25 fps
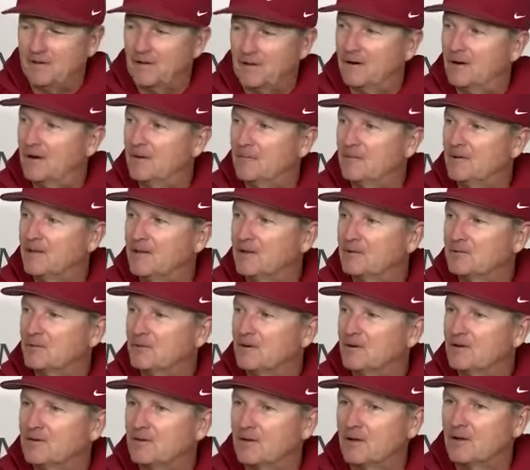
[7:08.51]
You know, I mean that's
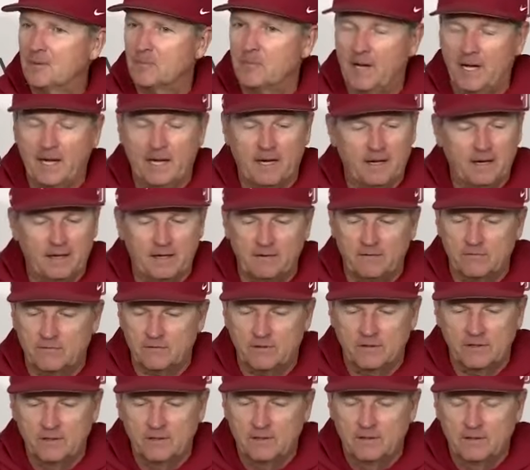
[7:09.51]
what he's all about.
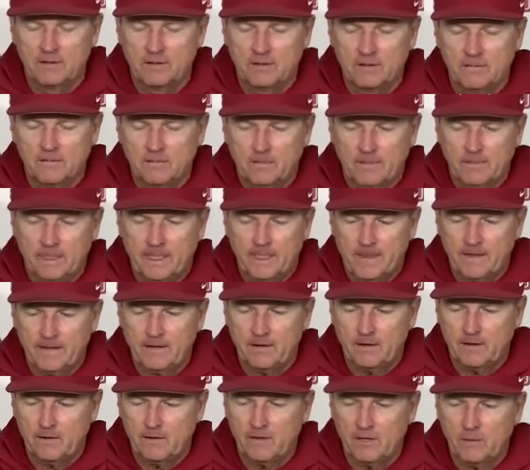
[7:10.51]
He's
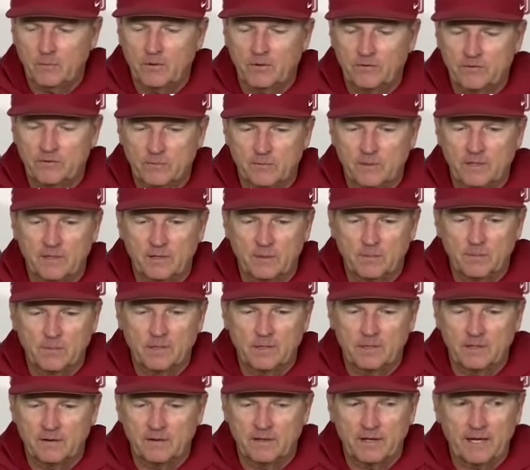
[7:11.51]
you know he wants to be in the
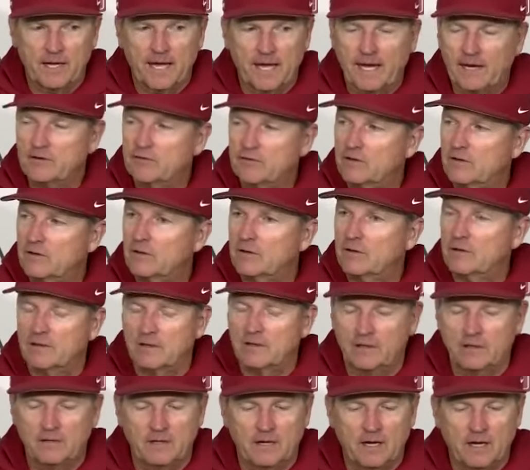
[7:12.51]
middle of the action,
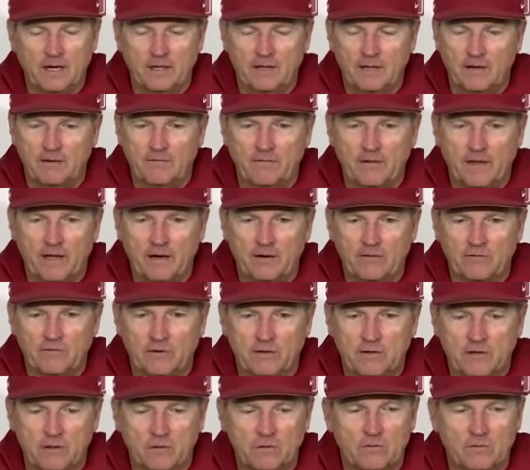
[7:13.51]
and you got to love that
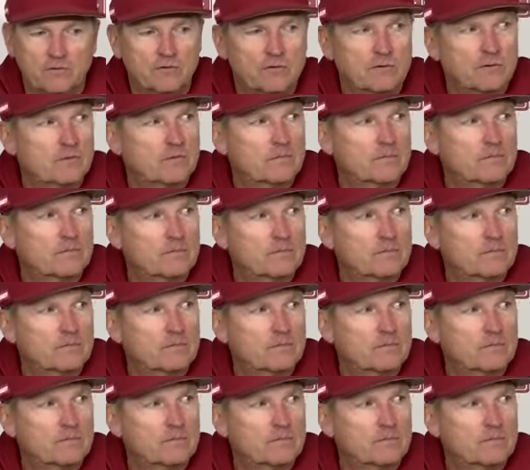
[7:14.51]
as a coach.